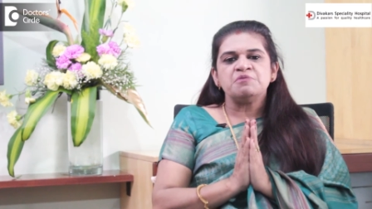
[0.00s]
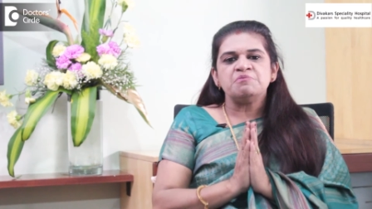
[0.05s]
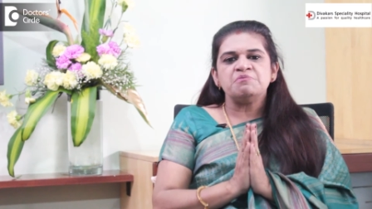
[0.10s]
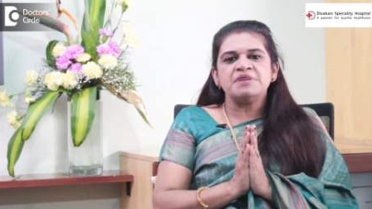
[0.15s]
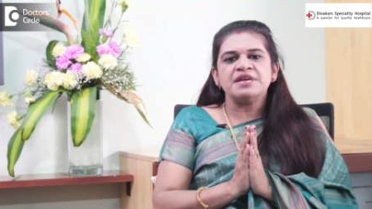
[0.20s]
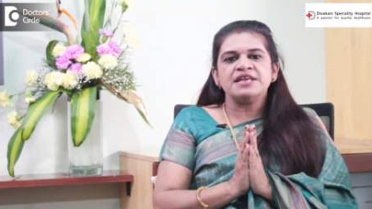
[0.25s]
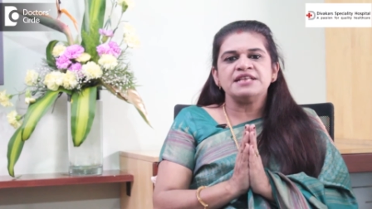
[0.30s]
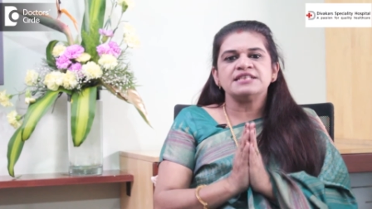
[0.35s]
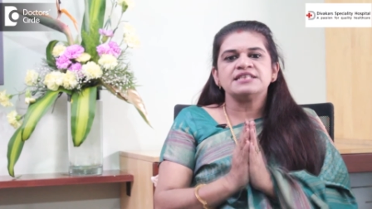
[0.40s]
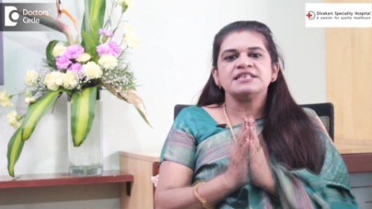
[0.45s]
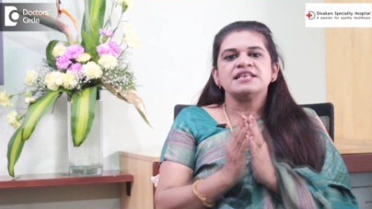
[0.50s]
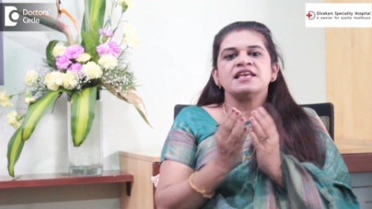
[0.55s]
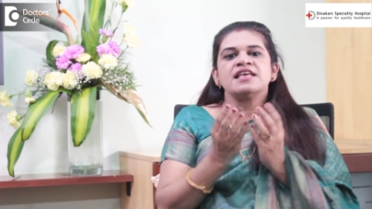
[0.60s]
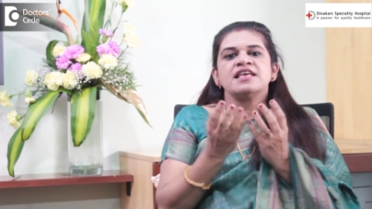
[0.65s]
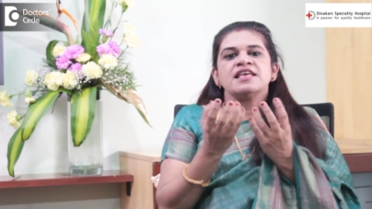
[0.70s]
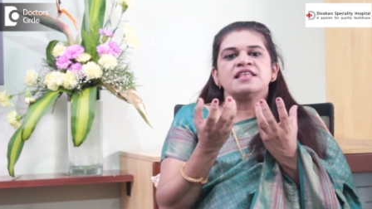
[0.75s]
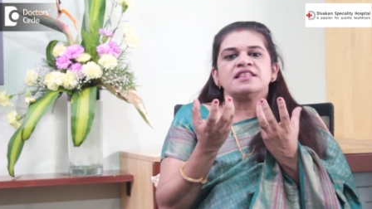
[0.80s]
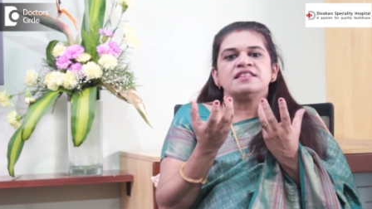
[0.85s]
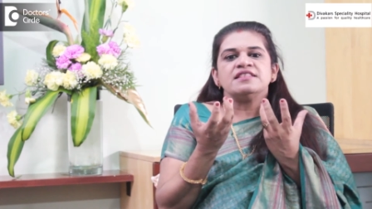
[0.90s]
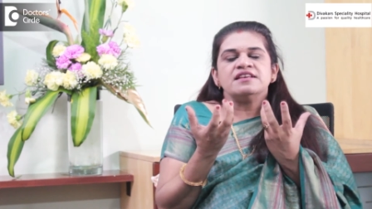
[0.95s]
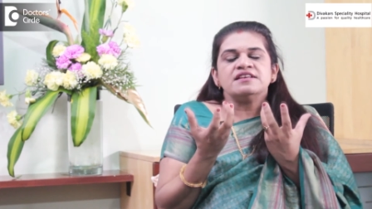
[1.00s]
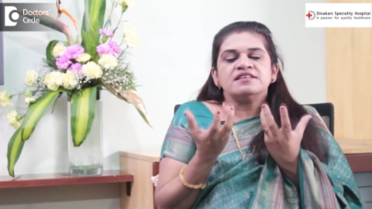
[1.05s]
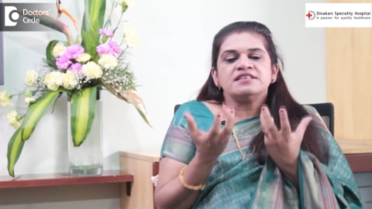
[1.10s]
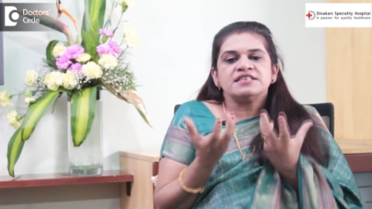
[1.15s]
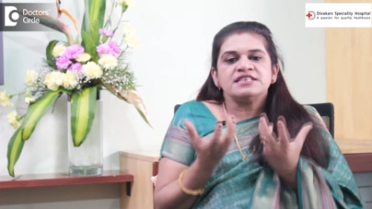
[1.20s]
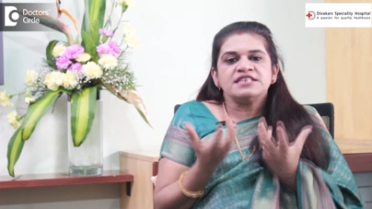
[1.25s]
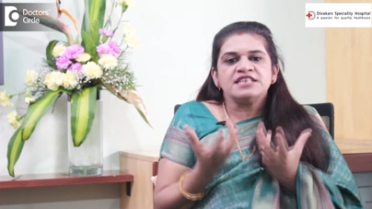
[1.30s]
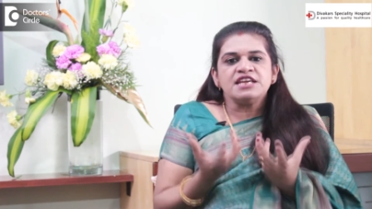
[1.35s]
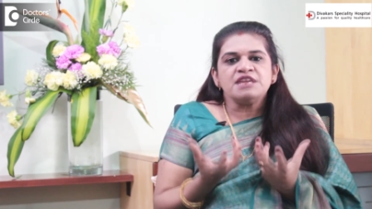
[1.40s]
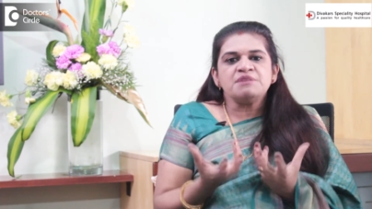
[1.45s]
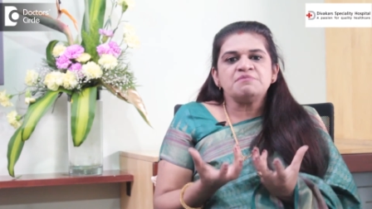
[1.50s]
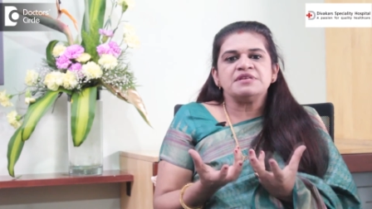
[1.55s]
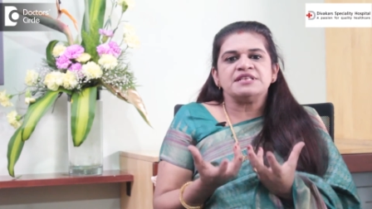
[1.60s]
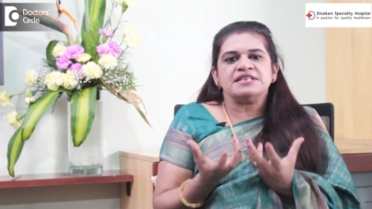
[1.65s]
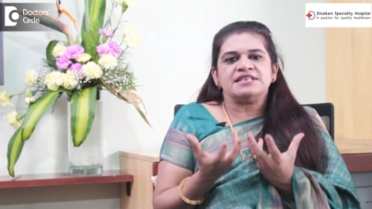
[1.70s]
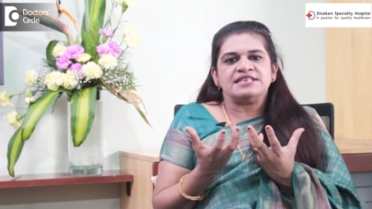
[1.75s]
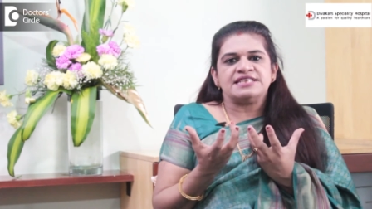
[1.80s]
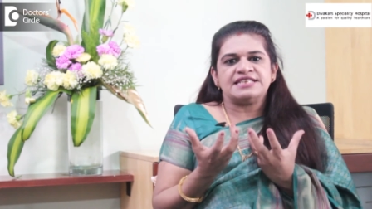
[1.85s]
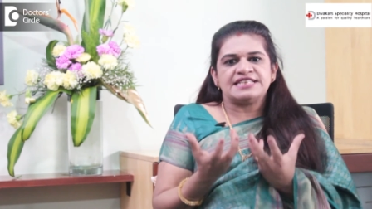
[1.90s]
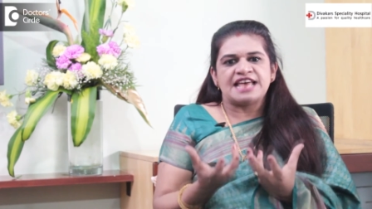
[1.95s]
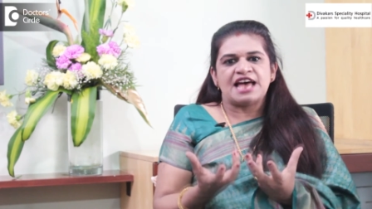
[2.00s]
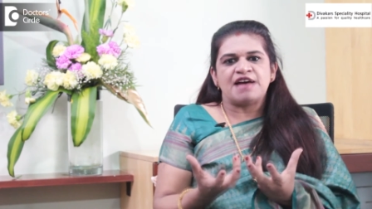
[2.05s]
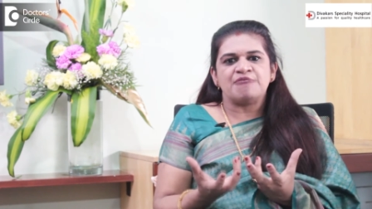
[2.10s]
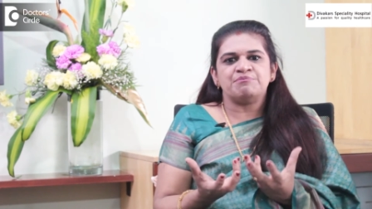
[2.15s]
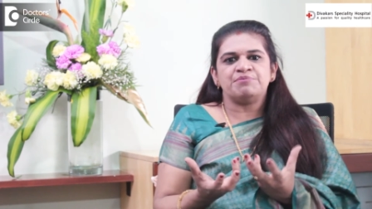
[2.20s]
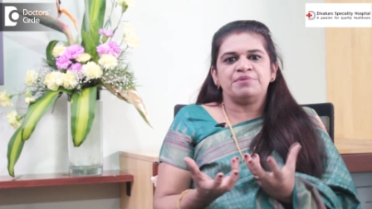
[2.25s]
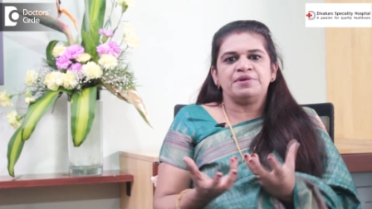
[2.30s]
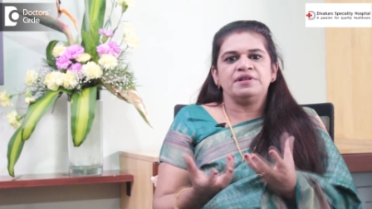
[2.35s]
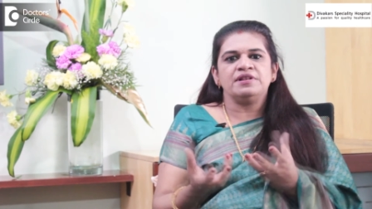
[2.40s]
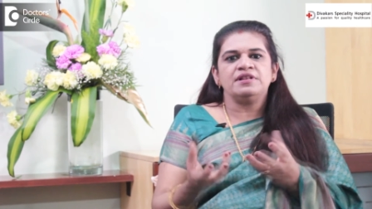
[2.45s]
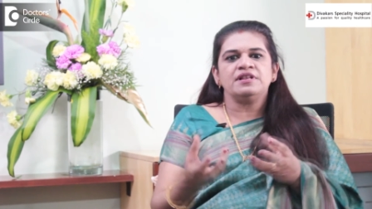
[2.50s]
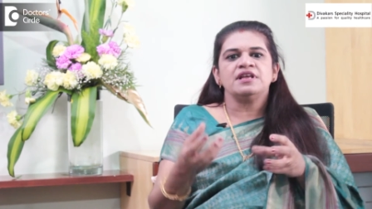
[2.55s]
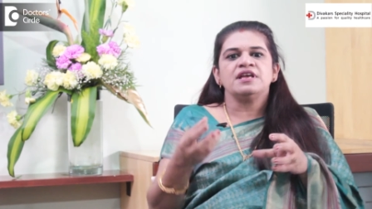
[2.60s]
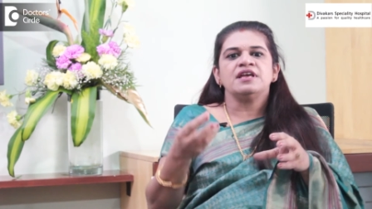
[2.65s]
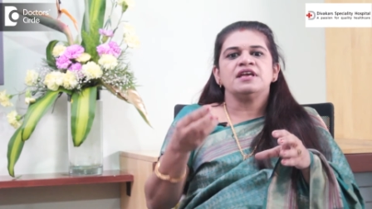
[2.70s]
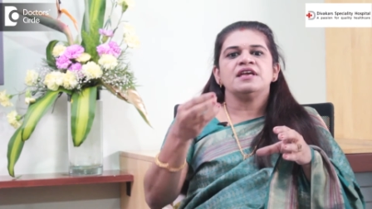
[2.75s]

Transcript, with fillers: means the semen sample